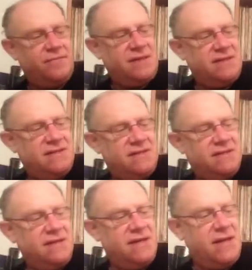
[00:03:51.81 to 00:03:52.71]
it says
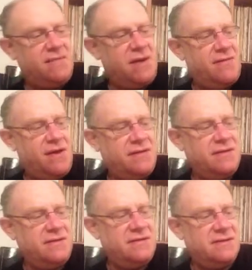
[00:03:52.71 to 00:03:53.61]
the EMI
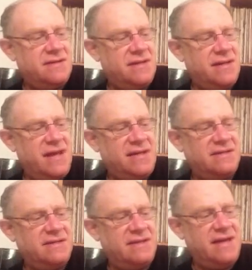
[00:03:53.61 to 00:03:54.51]
Records,
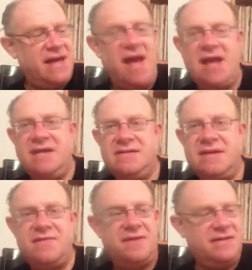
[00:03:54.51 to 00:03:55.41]
SEA,
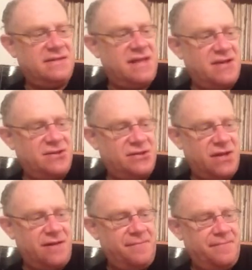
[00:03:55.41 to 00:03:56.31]
Southeast
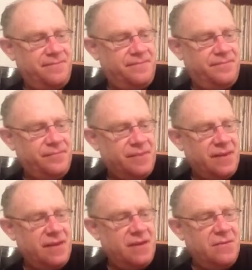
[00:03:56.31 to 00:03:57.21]
Asia,
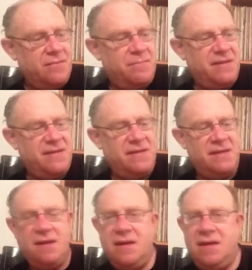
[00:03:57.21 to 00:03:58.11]

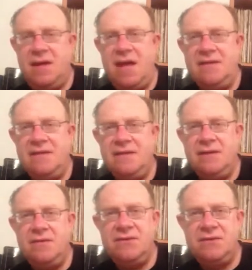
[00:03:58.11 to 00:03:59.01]
PTE
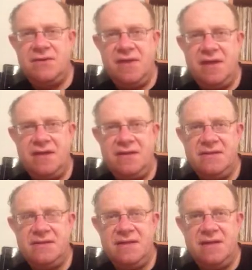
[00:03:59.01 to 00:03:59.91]
Ltd, which I think
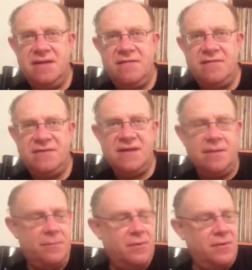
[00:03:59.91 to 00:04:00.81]
it's for
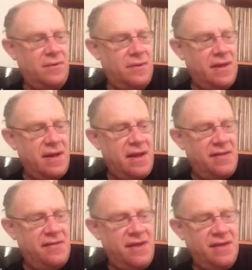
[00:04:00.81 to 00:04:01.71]
Singapore,
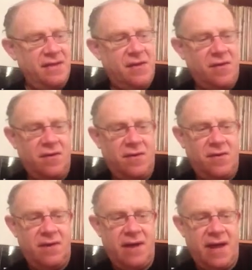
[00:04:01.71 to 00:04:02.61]
and then Hong
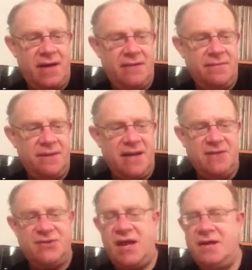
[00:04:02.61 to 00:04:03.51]
Kong and
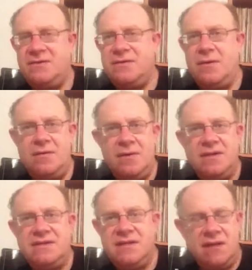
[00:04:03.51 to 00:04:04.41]
Malaysia. So
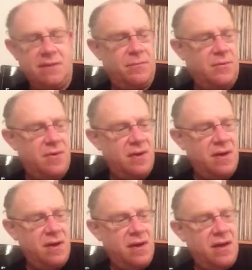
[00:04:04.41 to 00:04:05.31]
Singapore,
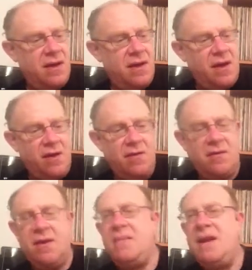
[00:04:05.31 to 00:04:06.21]
Hong Kong and